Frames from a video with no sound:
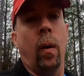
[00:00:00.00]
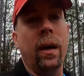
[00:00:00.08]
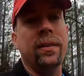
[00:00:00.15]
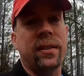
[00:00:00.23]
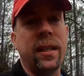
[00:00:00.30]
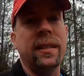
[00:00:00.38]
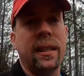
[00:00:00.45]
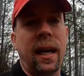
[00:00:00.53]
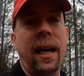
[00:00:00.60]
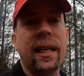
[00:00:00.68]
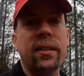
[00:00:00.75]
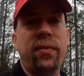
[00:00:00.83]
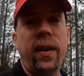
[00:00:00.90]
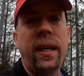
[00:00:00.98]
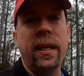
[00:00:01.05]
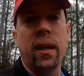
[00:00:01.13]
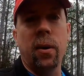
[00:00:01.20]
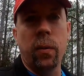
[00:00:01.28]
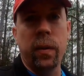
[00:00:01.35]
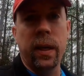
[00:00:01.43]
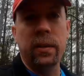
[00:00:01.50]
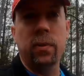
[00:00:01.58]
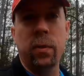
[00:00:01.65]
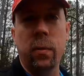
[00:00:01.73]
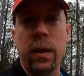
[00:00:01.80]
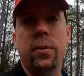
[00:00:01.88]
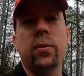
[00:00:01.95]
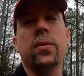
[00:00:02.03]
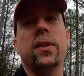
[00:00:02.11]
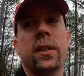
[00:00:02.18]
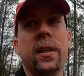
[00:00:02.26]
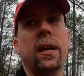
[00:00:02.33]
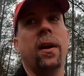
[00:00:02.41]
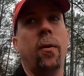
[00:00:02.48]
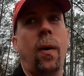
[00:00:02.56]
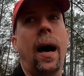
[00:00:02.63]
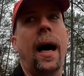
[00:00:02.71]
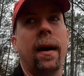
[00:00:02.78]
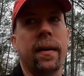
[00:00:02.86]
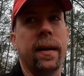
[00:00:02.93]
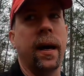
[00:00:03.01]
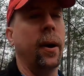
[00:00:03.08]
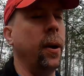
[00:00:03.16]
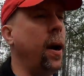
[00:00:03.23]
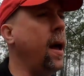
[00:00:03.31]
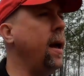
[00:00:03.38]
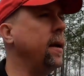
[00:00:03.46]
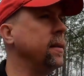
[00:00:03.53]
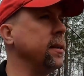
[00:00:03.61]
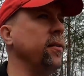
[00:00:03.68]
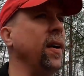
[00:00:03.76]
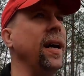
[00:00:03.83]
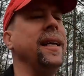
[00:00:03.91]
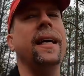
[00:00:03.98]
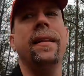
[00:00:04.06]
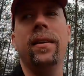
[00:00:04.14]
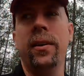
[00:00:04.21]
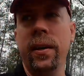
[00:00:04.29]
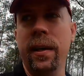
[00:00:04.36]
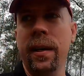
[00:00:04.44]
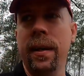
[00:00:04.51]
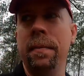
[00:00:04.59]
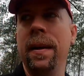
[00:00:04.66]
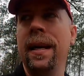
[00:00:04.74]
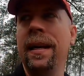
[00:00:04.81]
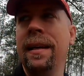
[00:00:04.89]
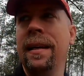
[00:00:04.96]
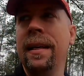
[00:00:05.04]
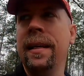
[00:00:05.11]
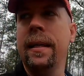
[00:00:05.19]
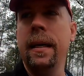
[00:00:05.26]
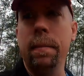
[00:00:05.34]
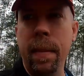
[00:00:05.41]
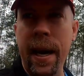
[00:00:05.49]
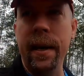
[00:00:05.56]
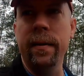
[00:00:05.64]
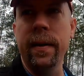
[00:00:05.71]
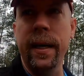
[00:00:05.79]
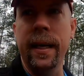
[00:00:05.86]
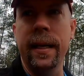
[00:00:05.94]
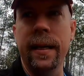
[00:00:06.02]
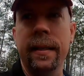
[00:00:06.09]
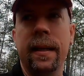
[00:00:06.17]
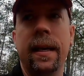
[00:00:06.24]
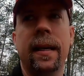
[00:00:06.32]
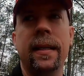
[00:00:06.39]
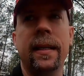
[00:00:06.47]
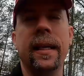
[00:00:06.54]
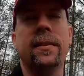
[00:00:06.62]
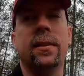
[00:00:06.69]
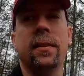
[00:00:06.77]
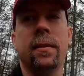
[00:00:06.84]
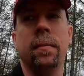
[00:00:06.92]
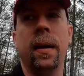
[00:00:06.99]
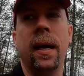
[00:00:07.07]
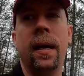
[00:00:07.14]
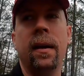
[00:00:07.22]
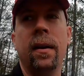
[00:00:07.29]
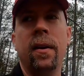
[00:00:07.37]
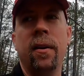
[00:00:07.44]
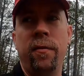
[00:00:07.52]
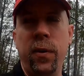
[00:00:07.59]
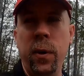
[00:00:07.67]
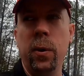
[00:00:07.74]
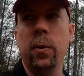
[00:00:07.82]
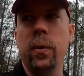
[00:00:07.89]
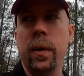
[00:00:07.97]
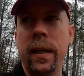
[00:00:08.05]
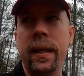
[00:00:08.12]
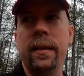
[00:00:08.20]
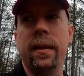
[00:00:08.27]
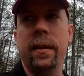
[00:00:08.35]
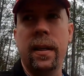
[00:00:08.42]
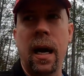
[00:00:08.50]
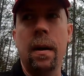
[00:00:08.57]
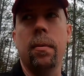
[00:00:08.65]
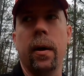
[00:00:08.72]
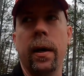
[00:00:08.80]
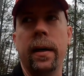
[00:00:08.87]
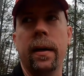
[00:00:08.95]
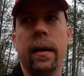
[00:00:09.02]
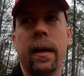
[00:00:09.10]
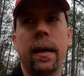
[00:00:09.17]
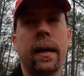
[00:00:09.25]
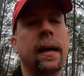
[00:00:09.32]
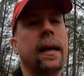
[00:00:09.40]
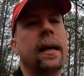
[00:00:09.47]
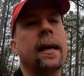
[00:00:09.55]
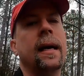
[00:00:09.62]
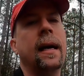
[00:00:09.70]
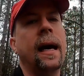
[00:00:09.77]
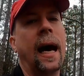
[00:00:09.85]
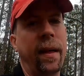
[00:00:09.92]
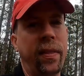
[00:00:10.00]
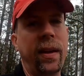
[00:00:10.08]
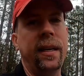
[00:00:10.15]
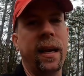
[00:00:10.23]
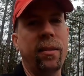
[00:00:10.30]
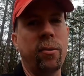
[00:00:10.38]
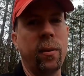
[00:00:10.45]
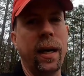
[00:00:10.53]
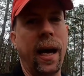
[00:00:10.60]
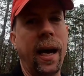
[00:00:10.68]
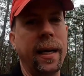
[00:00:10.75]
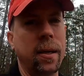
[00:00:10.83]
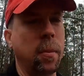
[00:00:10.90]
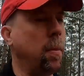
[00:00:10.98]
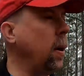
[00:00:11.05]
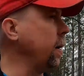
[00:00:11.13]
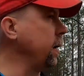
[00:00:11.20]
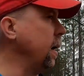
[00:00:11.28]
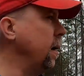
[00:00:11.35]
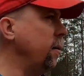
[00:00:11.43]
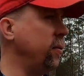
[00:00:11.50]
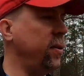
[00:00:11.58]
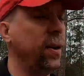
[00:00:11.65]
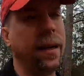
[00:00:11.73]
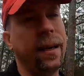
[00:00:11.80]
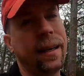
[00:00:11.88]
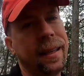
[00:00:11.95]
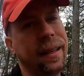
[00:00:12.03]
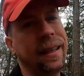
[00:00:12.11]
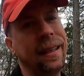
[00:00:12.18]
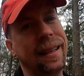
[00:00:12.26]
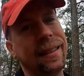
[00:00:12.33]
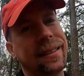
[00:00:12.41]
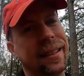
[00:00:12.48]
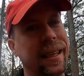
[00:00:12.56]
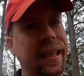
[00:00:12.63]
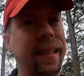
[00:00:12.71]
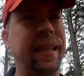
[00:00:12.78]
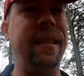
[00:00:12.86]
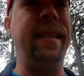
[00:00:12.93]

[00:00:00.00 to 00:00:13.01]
well, since the last video on this one, which was a good little while ago. So if I can get the hood up, get a battery in it, get some fuel into the carburetor, I think that 390 will bark off. Let's see.